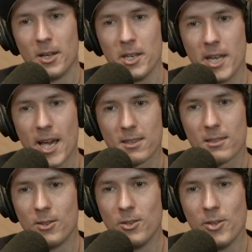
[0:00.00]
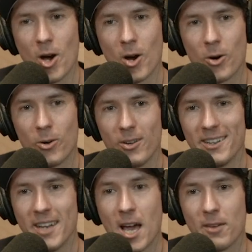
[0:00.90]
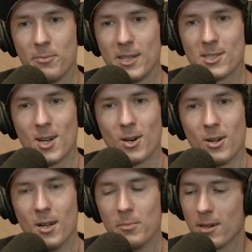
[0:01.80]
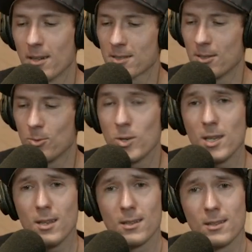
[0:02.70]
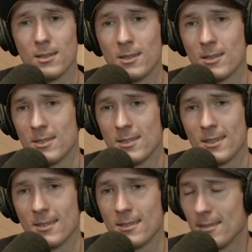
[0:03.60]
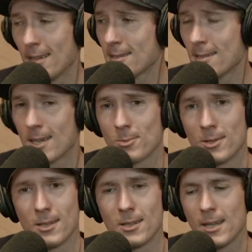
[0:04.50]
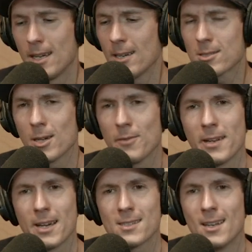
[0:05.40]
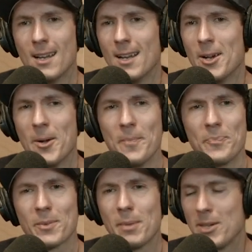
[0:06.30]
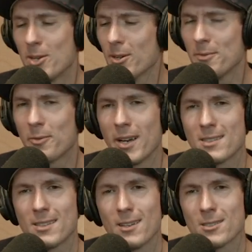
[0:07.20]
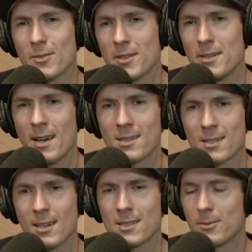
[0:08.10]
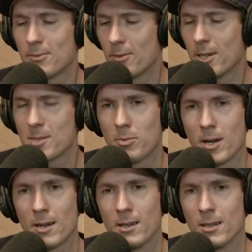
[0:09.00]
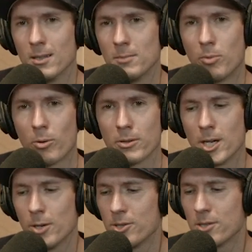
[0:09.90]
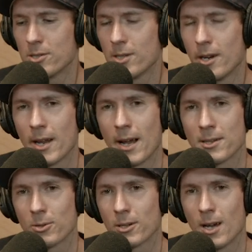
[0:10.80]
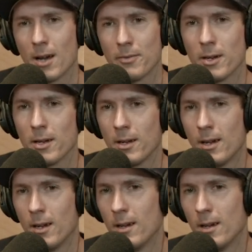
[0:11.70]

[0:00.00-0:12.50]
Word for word: Niet, no. Nev means no, but also we, you know, and, and that's a nice one to hear. Get yourself a nice. Get a we. Baby, you're in France. Get yourself a nice slice of French bread and a good Bordeaux and just sit at an outdoor cafe.